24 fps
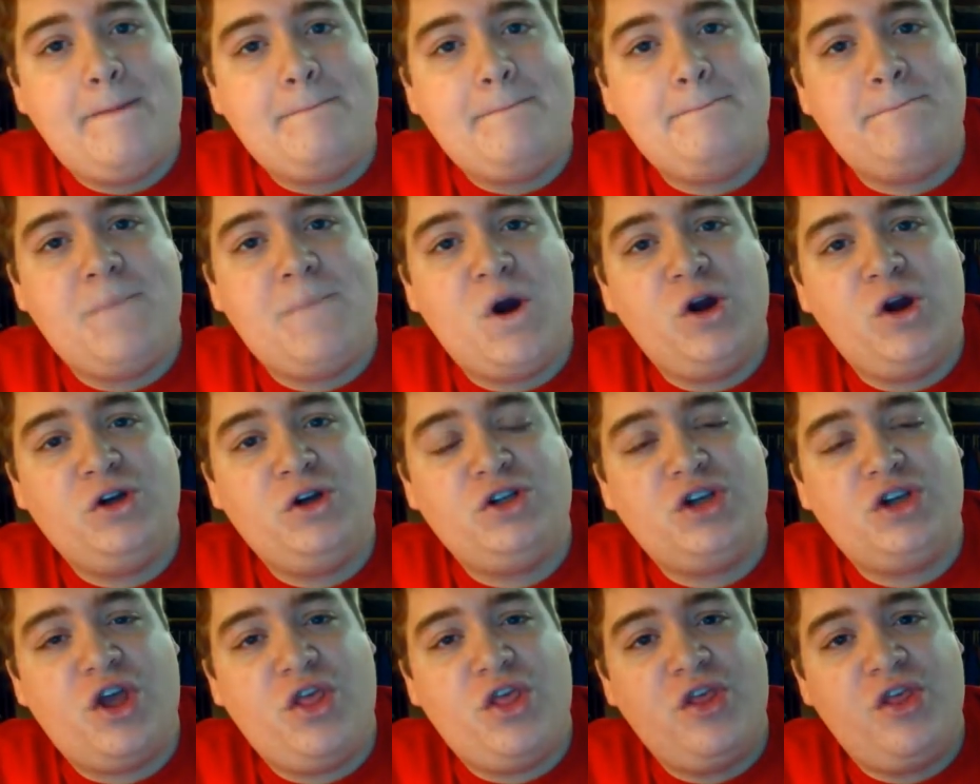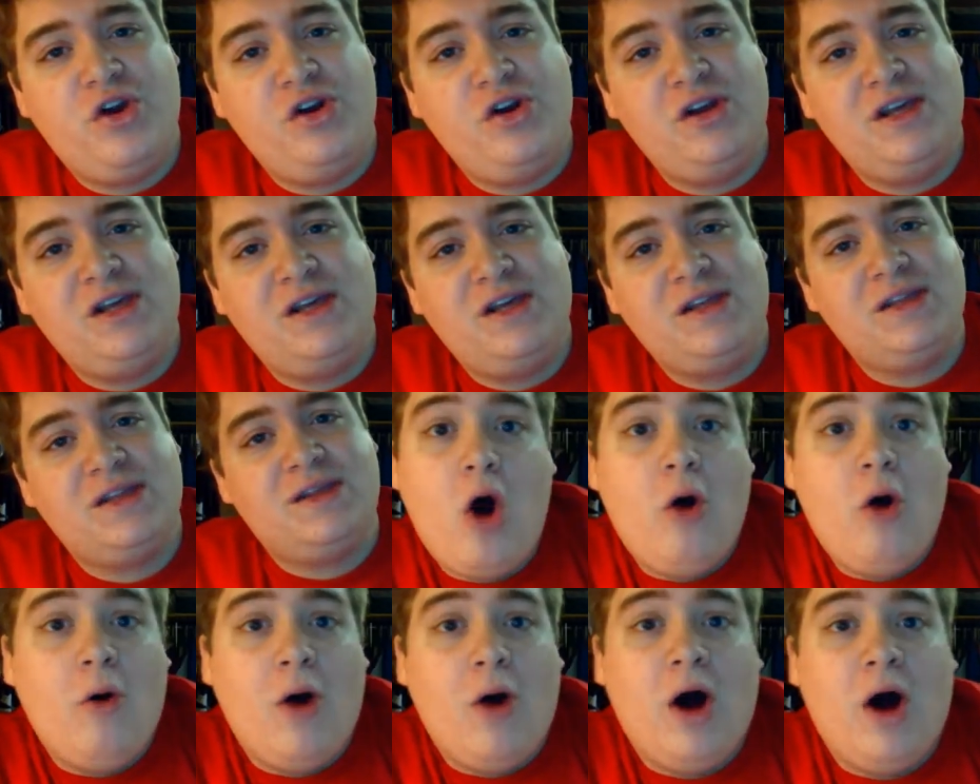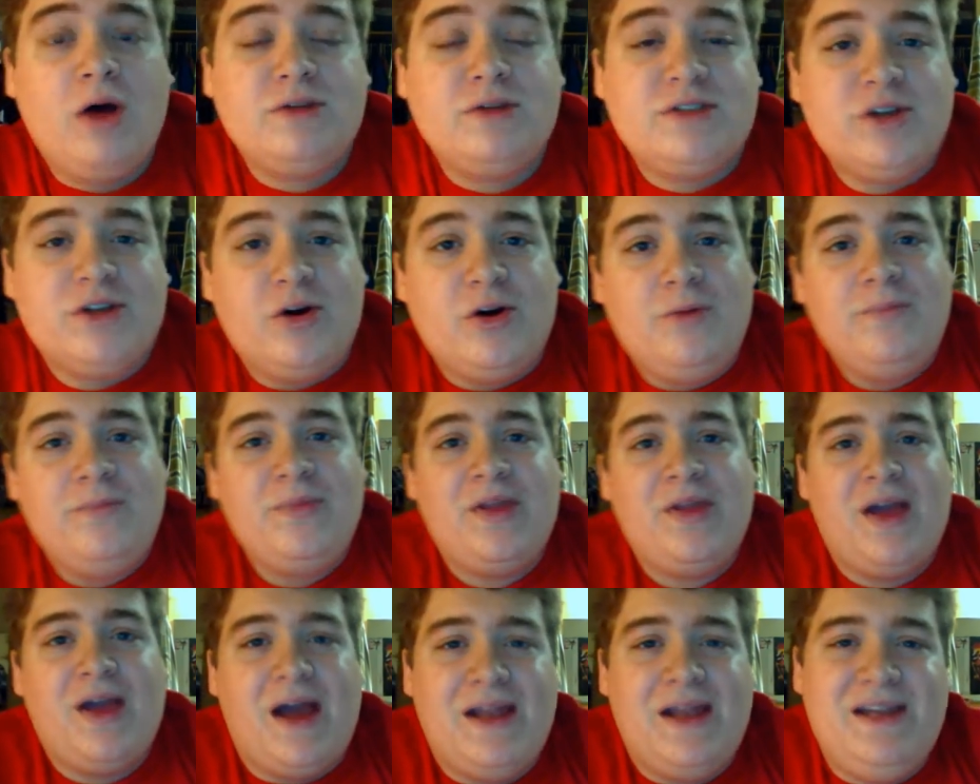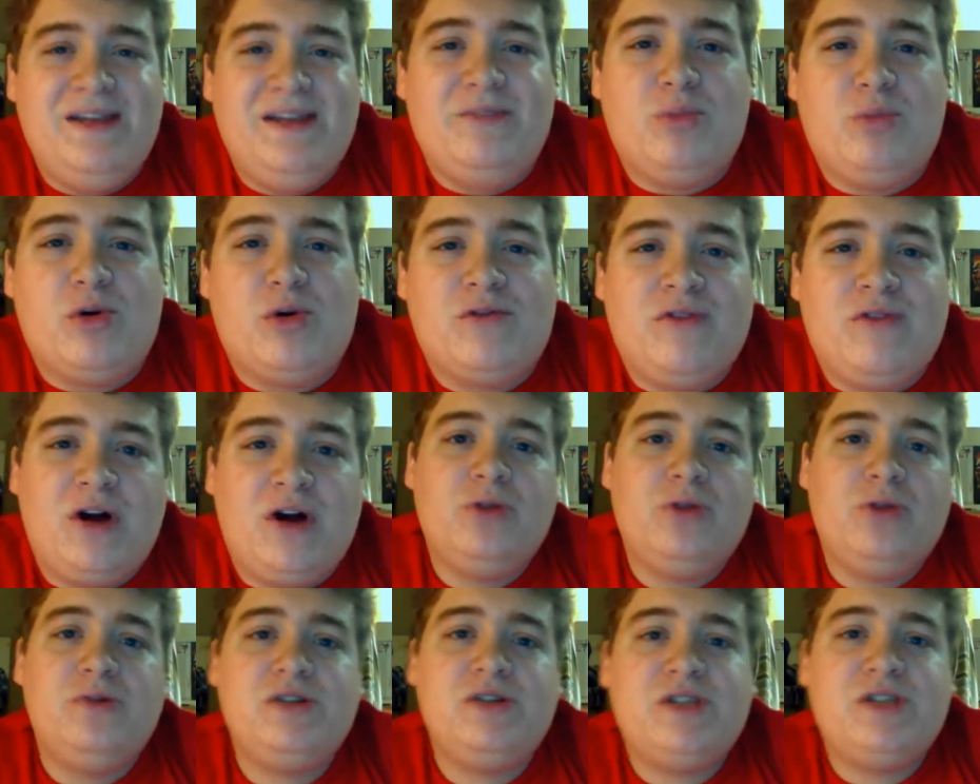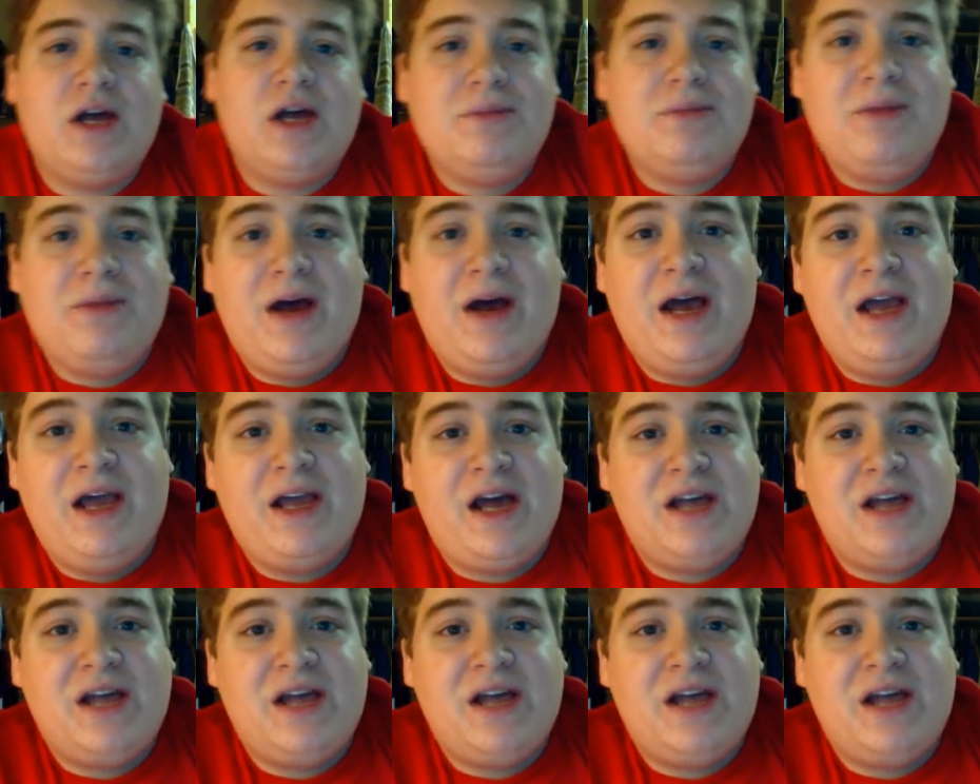March 30th. Oh, also, I need more followers on my